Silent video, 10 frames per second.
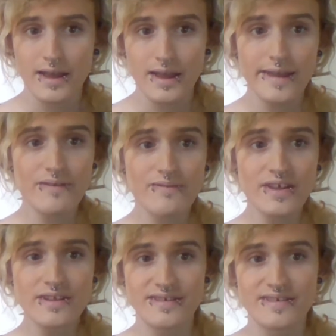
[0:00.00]

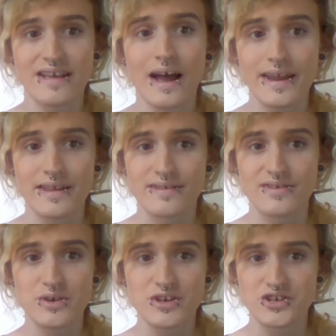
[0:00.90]
Even
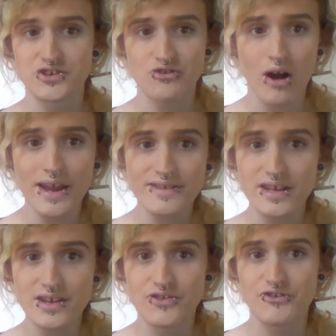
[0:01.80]
science, which tries to
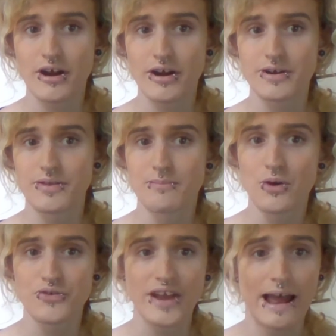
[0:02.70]
construct the most